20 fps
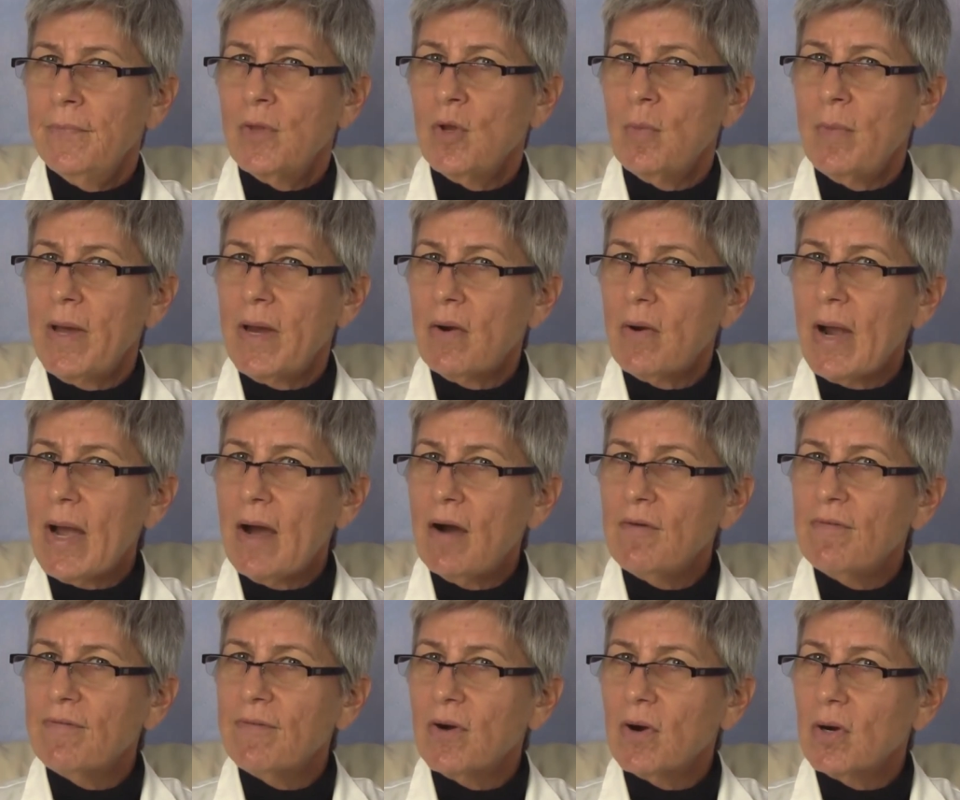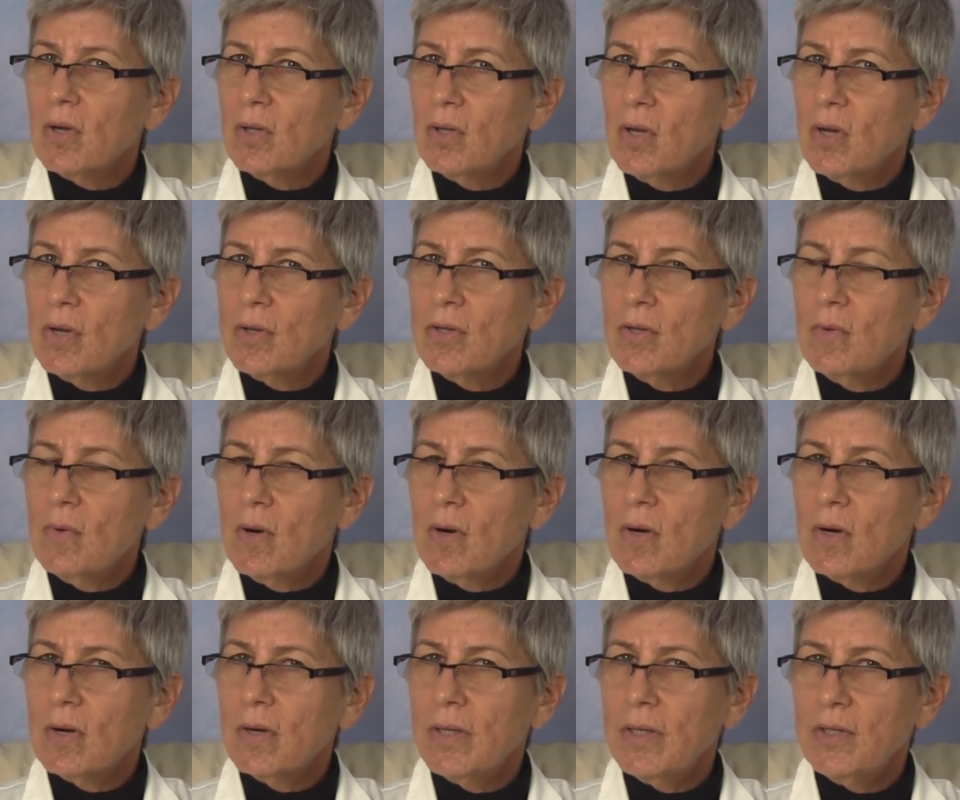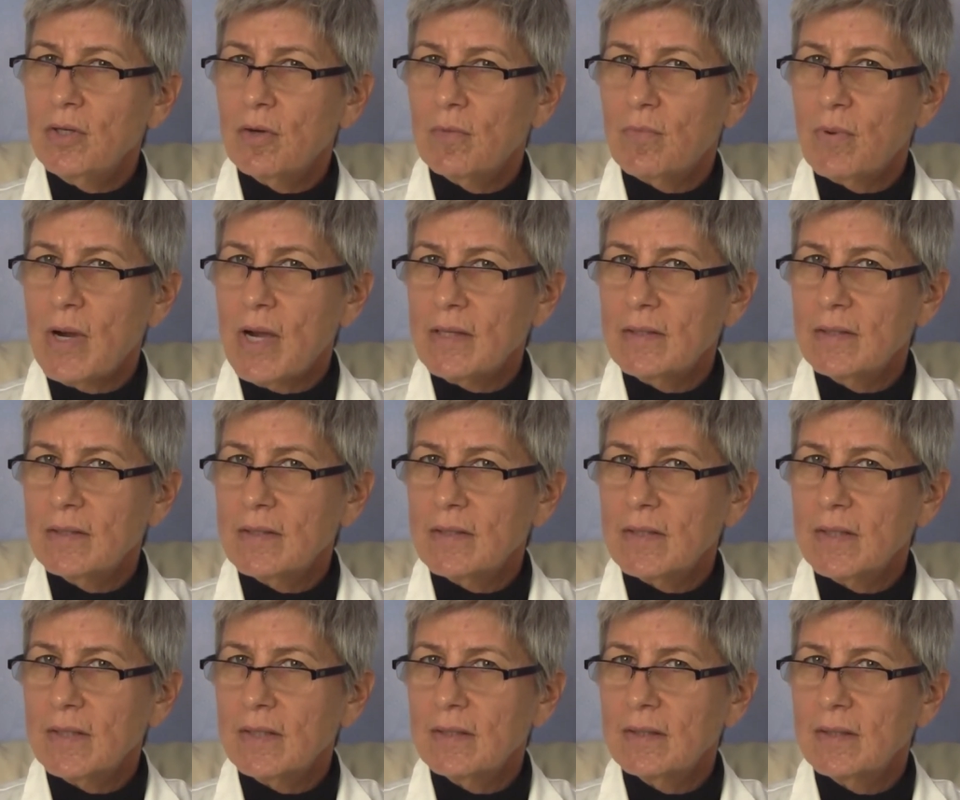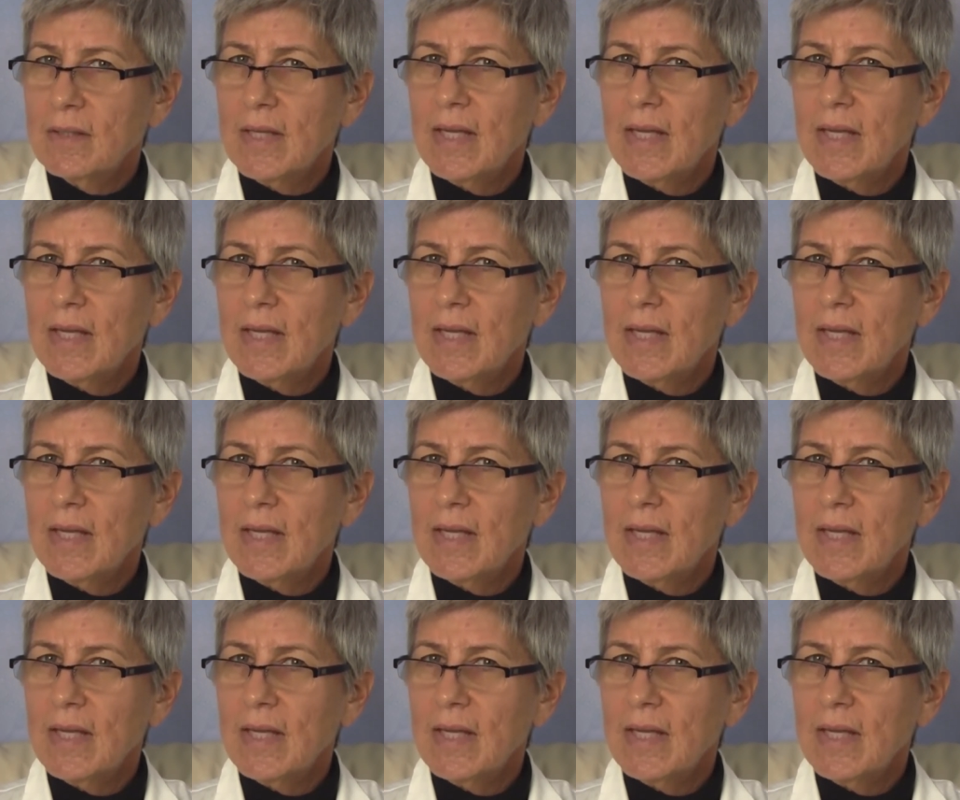No matter how far along you are in your pregnancy,